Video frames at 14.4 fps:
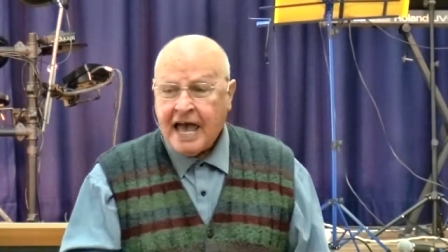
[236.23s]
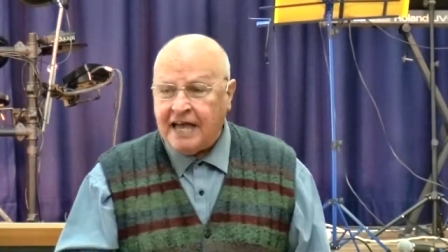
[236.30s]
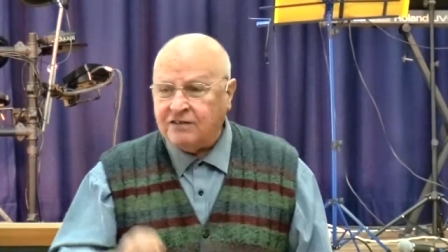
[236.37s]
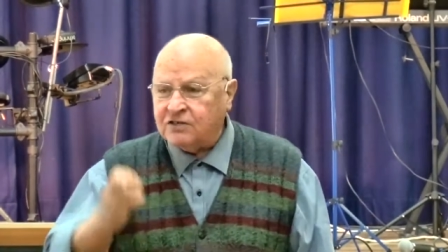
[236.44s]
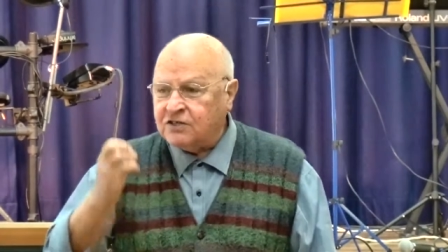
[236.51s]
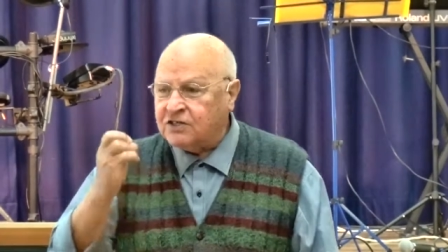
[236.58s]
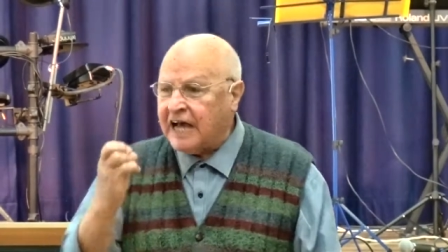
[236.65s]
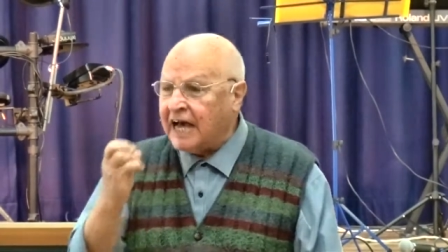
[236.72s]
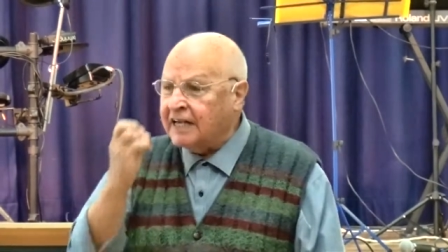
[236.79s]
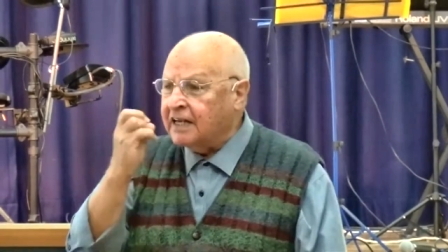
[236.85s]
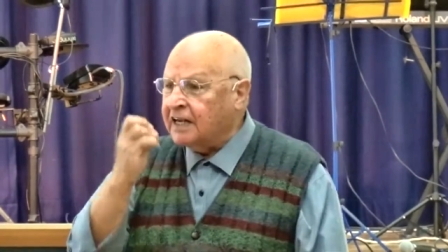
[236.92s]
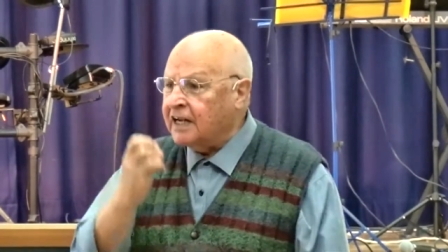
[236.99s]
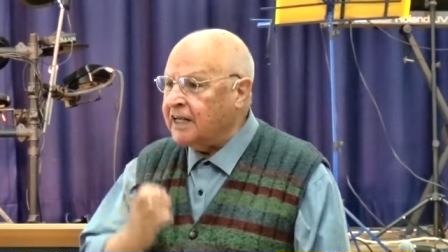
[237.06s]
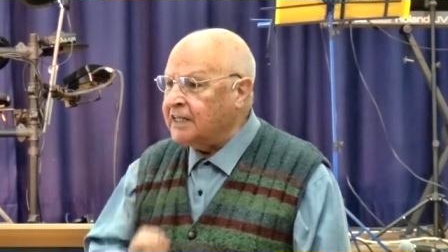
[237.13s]
And
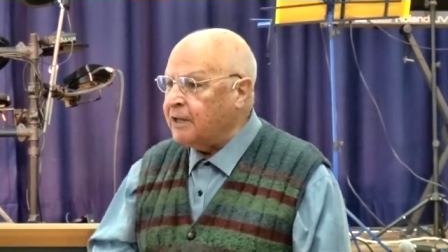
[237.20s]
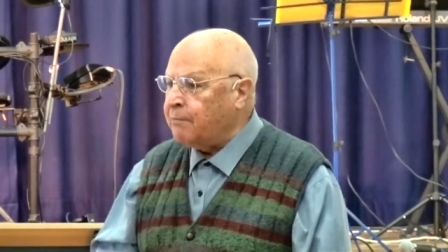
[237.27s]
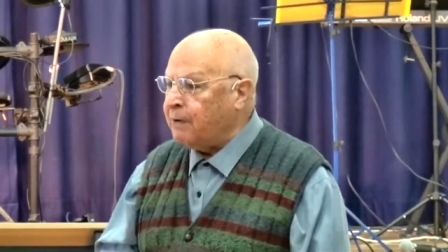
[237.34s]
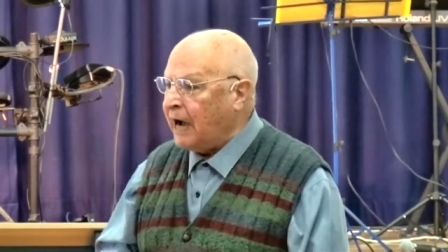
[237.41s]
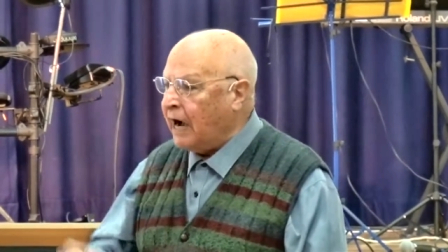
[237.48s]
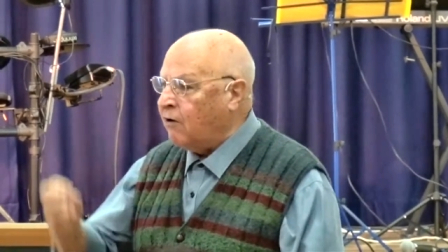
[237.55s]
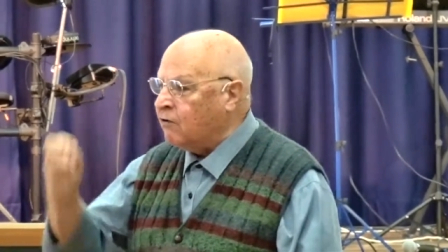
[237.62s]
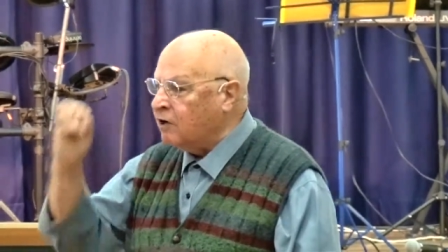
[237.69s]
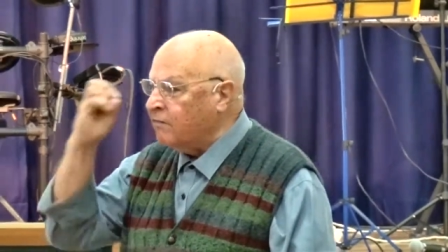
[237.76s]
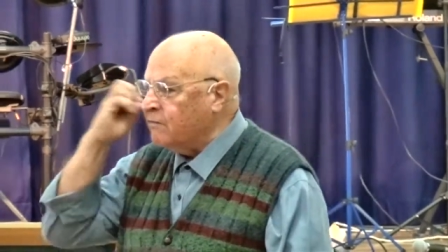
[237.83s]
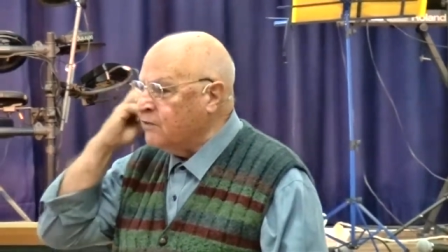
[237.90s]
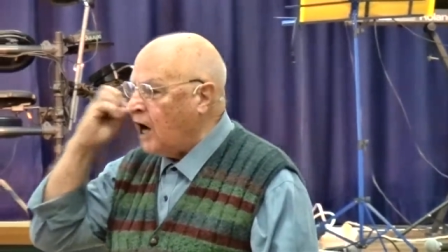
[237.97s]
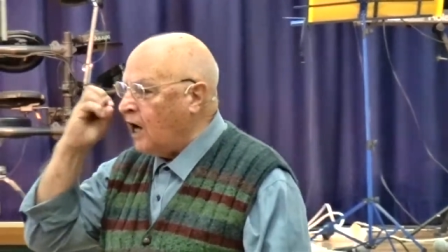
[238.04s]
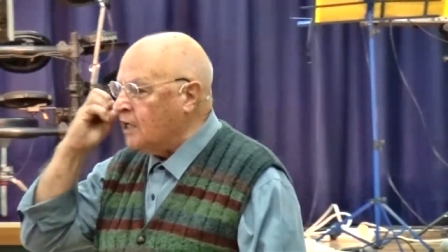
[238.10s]
suddenly the power
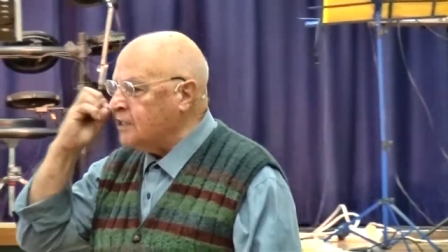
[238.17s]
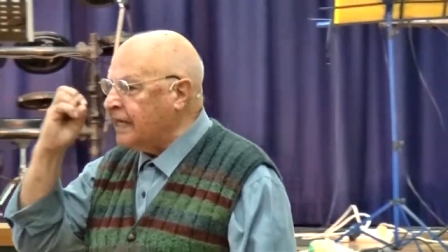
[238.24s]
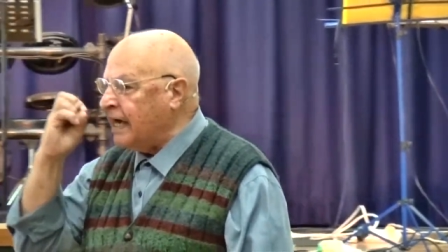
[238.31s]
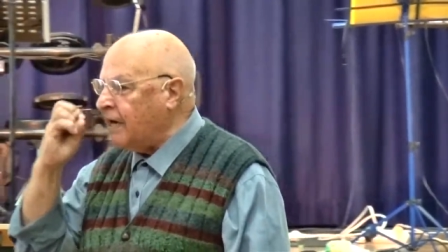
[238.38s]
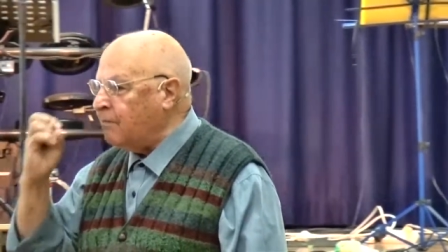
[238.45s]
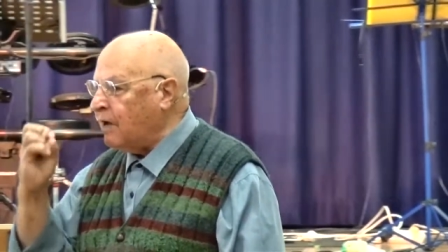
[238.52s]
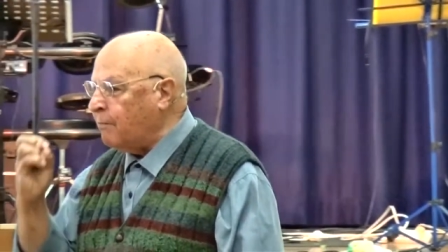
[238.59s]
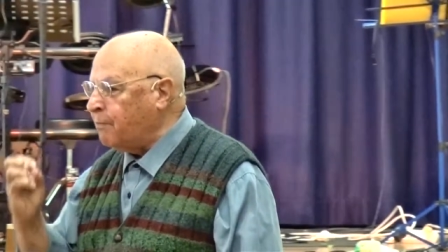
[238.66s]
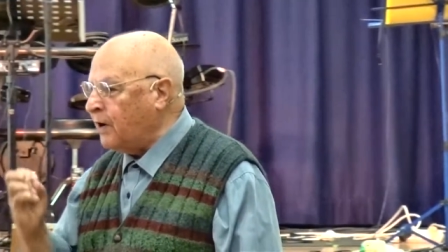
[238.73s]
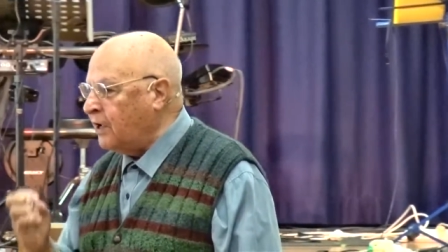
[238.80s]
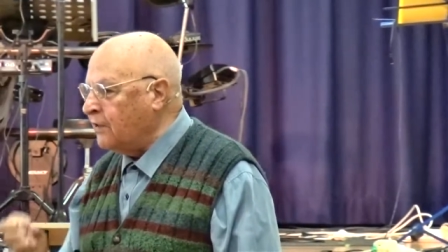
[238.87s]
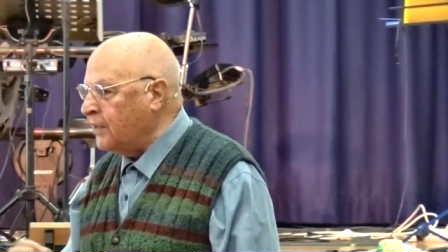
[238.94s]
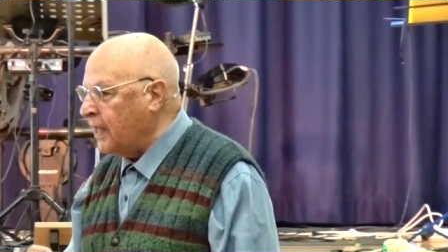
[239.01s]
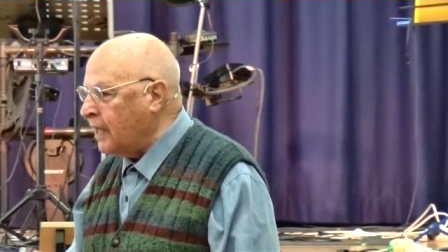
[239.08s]
of God came
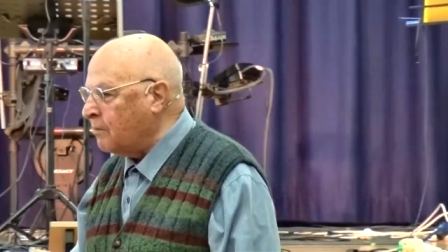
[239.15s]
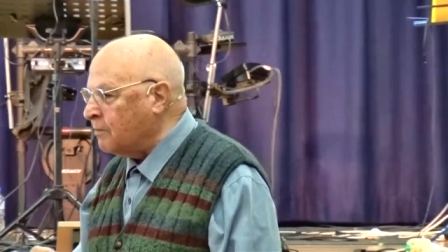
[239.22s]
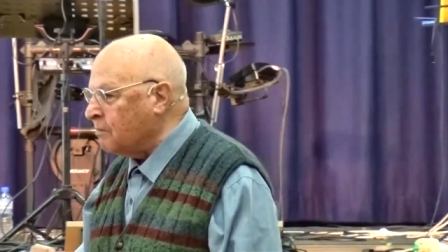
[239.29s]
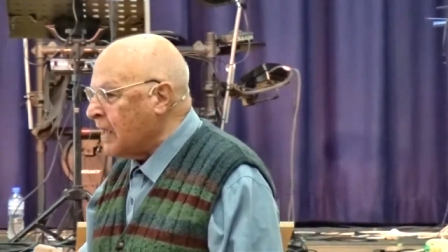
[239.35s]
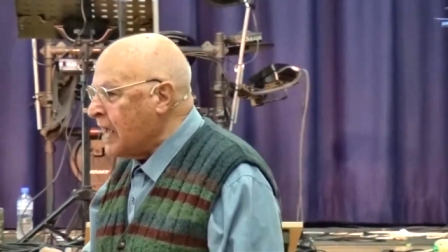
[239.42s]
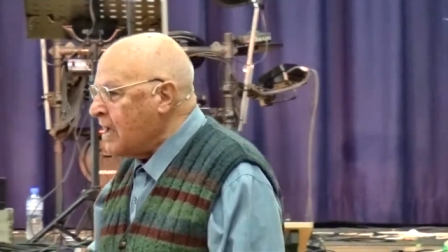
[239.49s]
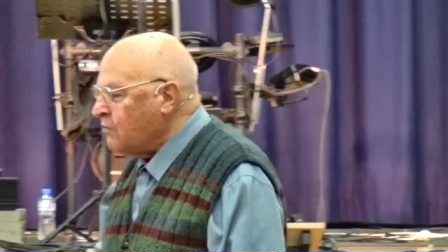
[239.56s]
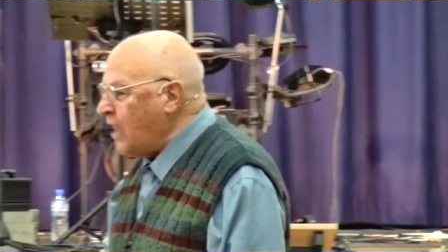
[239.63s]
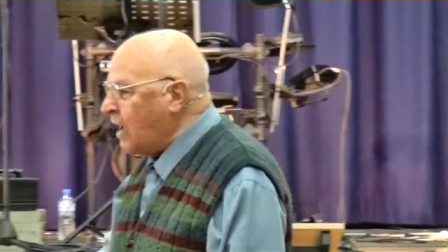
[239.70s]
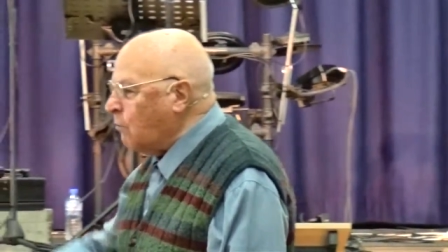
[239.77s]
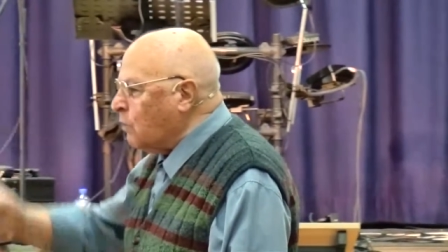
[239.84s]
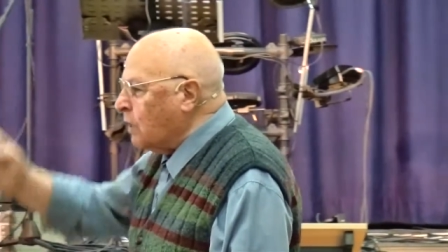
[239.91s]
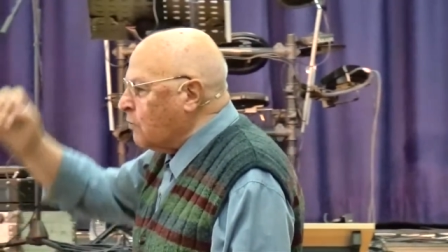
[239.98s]
upon them. They